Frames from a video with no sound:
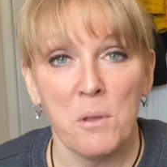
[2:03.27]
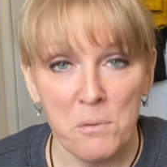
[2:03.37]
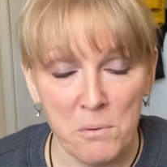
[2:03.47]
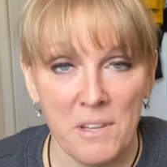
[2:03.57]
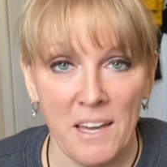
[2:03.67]

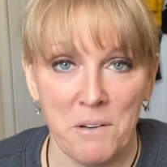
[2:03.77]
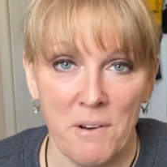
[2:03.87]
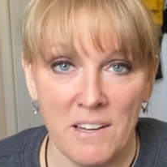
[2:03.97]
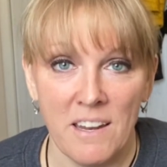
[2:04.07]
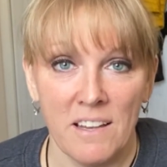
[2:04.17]
through the
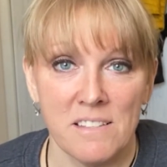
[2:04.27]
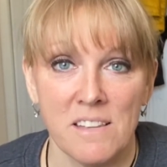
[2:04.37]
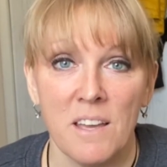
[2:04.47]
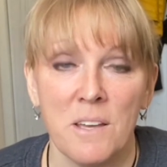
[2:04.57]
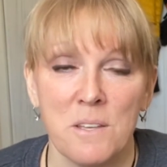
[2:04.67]
Adirondacks.
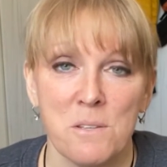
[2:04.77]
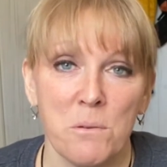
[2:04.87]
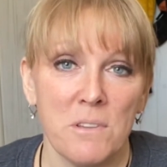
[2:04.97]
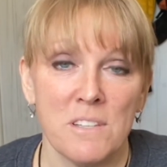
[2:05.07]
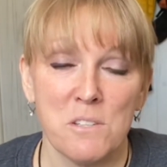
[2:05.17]

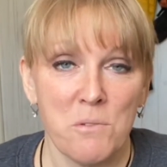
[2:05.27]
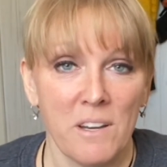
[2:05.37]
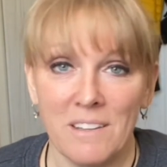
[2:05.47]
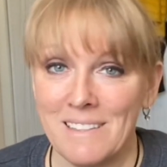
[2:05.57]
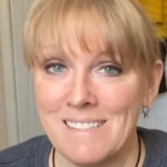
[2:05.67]
So this
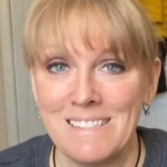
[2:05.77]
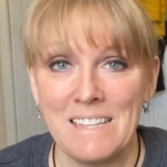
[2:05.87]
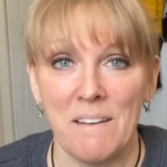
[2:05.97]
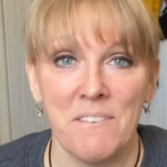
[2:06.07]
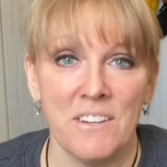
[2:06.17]
trail is
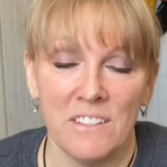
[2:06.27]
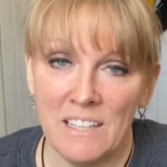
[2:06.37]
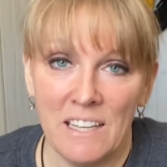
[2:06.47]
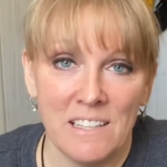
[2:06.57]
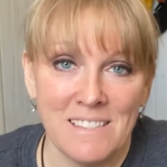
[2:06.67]

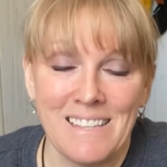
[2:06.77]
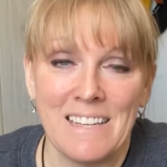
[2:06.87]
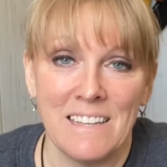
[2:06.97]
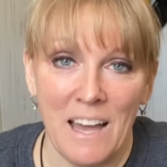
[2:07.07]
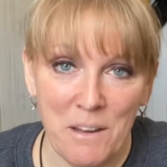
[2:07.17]
definitely, it's
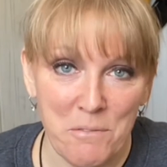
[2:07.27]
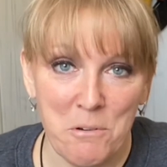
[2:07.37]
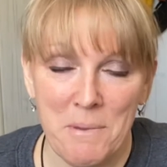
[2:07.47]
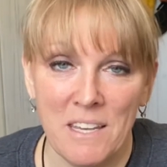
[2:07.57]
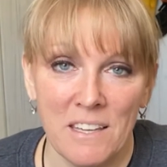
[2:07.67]
not
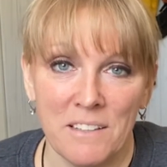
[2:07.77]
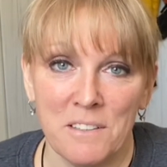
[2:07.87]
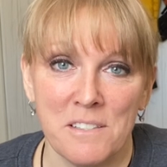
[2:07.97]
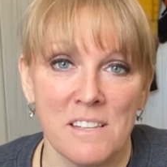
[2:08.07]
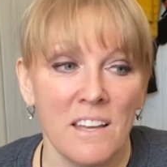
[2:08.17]
for
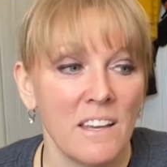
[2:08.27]
beginners.